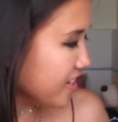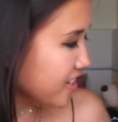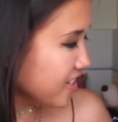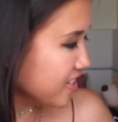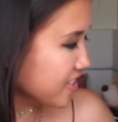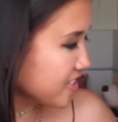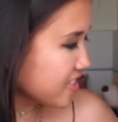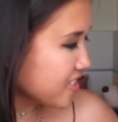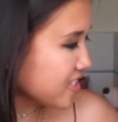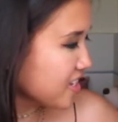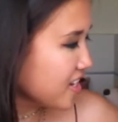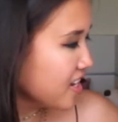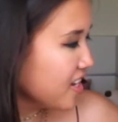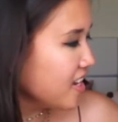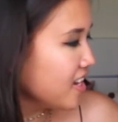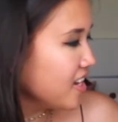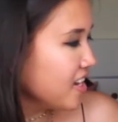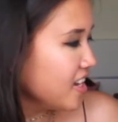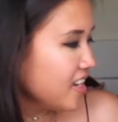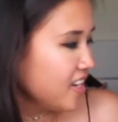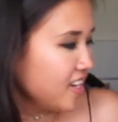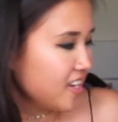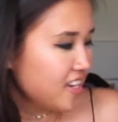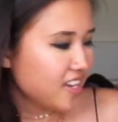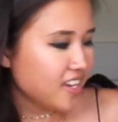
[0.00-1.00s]
is,
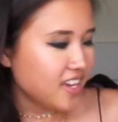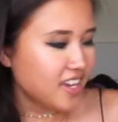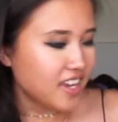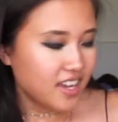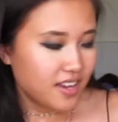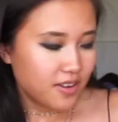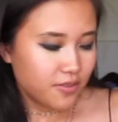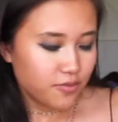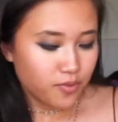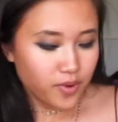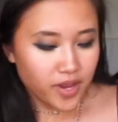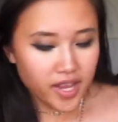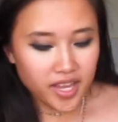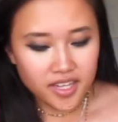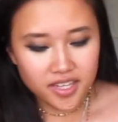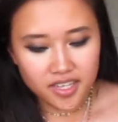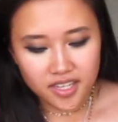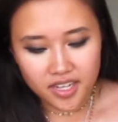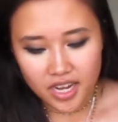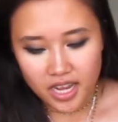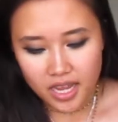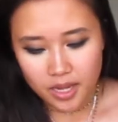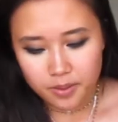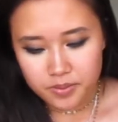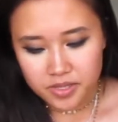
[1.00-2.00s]
when
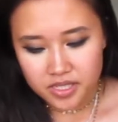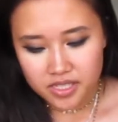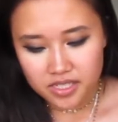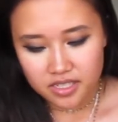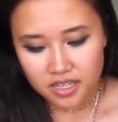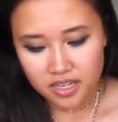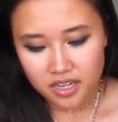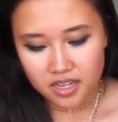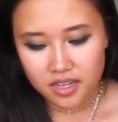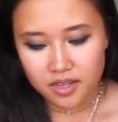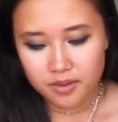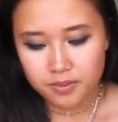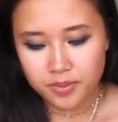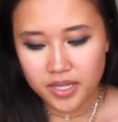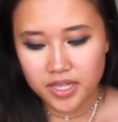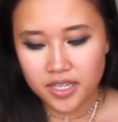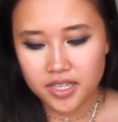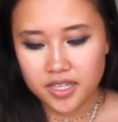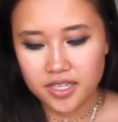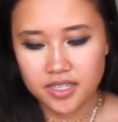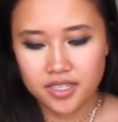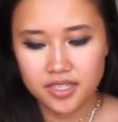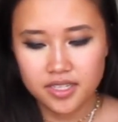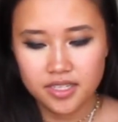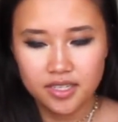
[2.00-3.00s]
in Amsterdam,
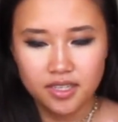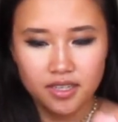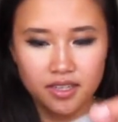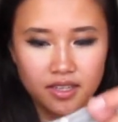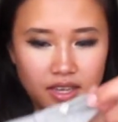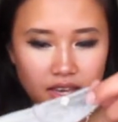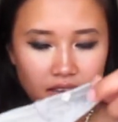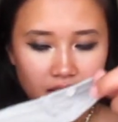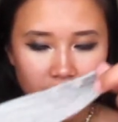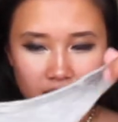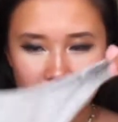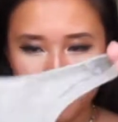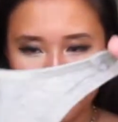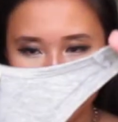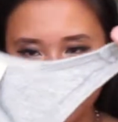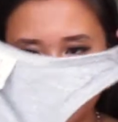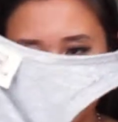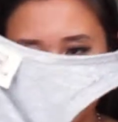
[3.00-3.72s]
get